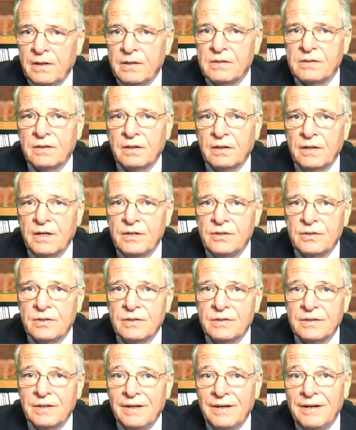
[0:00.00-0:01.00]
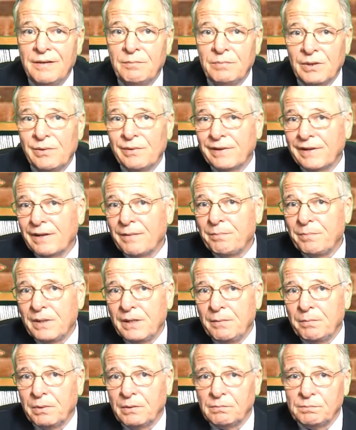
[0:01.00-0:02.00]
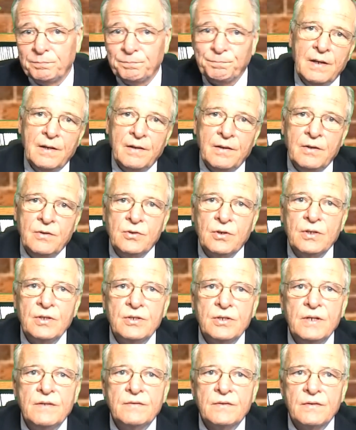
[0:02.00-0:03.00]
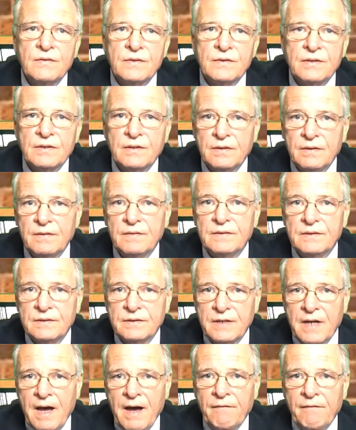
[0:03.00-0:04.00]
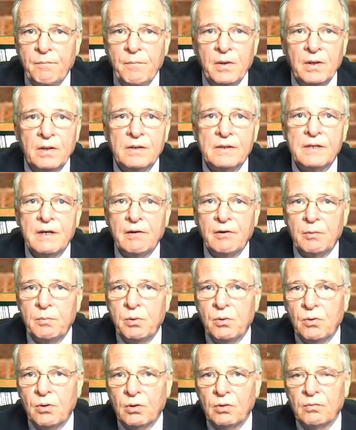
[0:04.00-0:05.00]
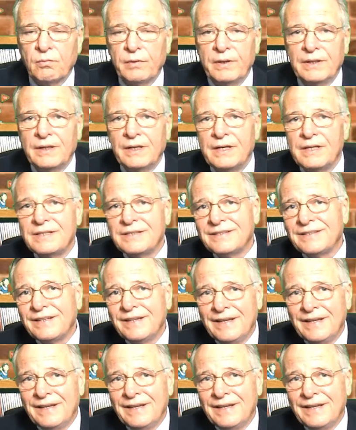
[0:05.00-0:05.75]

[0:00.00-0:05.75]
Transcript: installations and blowing up people. The Joint Chiefs of Staff Military Portal released